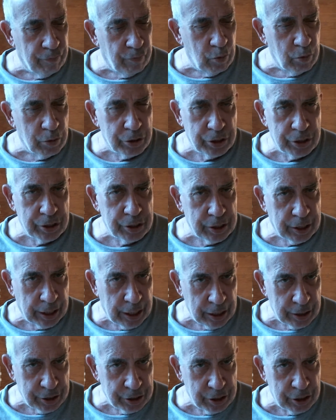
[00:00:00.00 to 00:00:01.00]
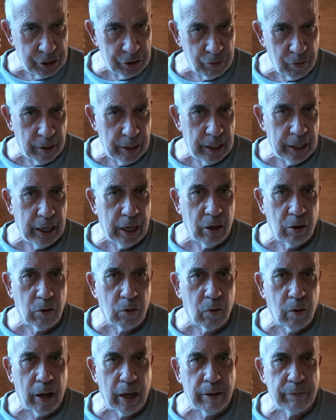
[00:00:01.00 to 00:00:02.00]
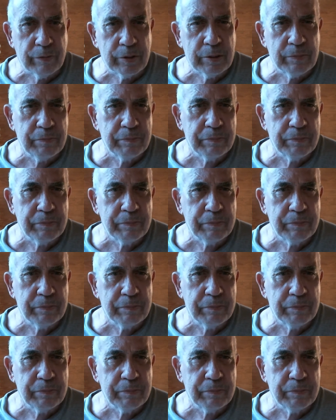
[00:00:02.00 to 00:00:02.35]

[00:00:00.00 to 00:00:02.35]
forces against Israeli aircraft.